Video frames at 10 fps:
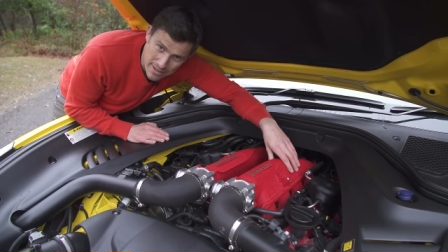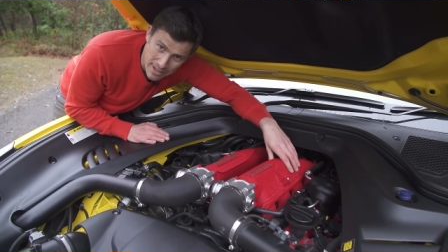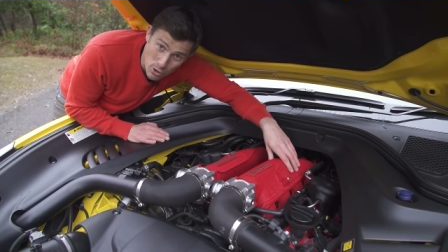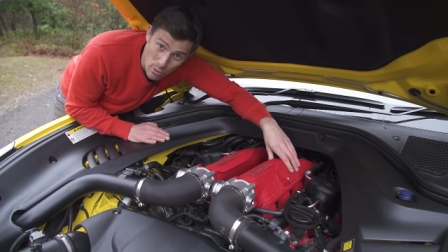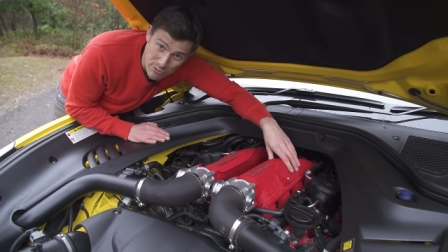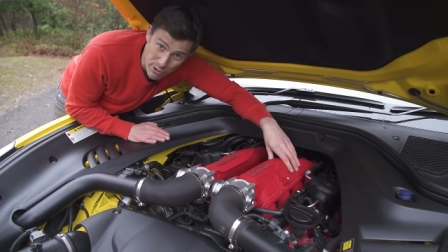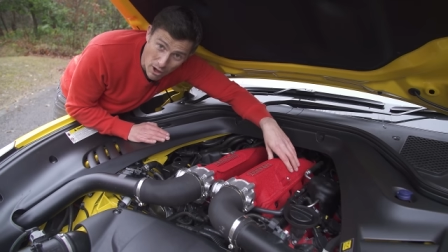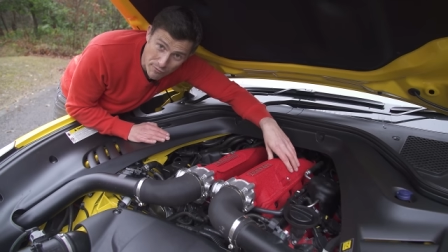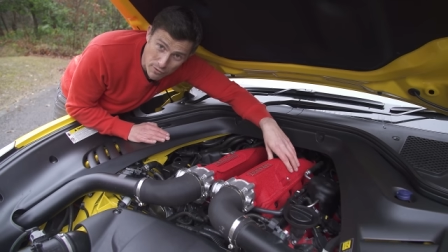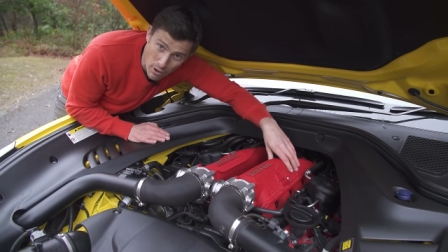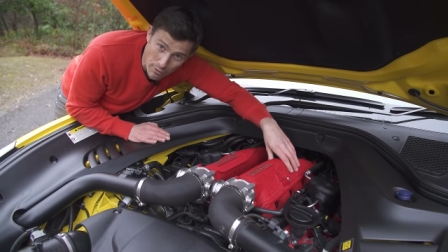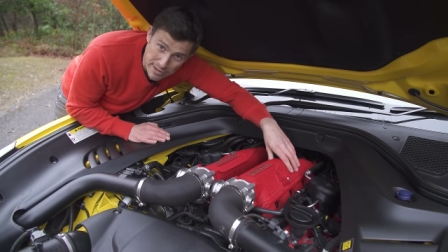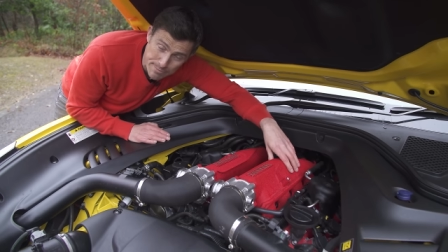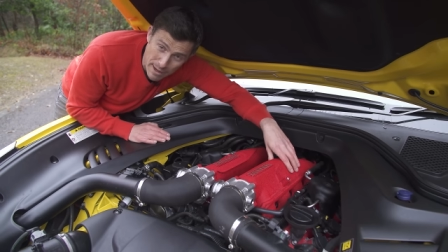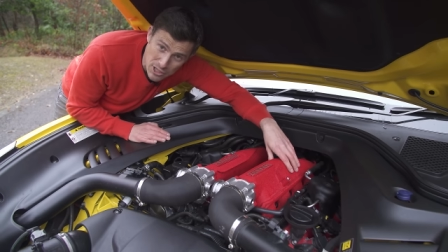You can always rely on Ferrari
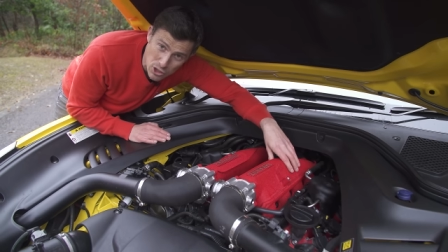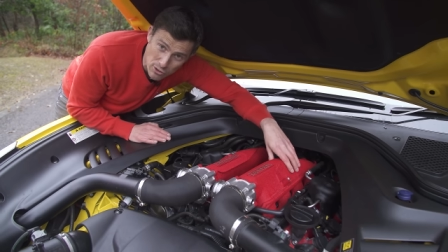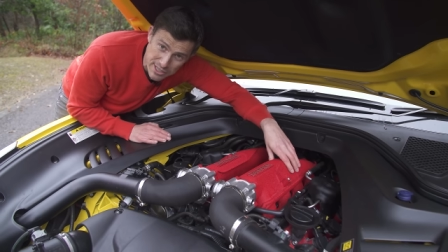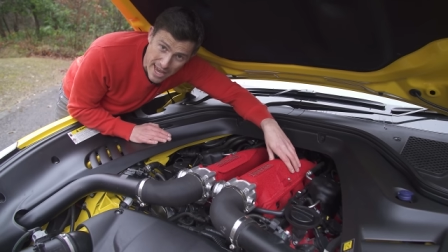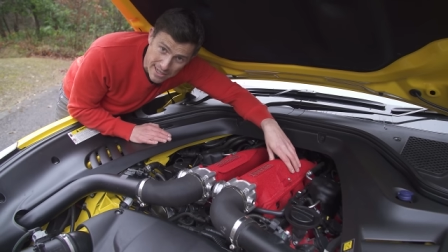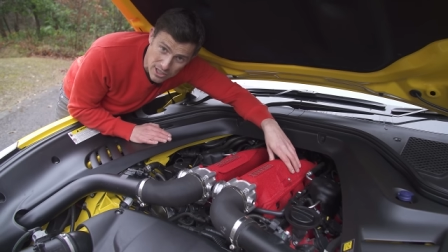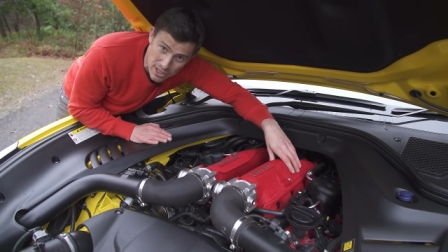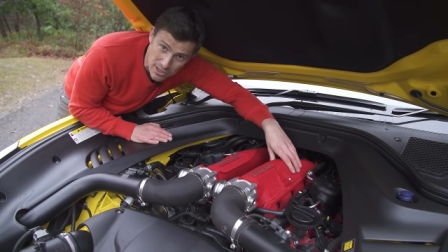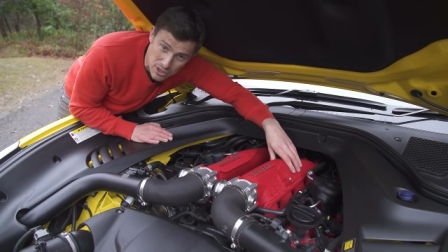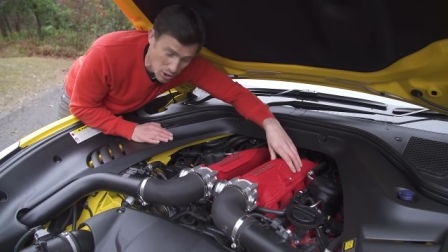to make sure its engines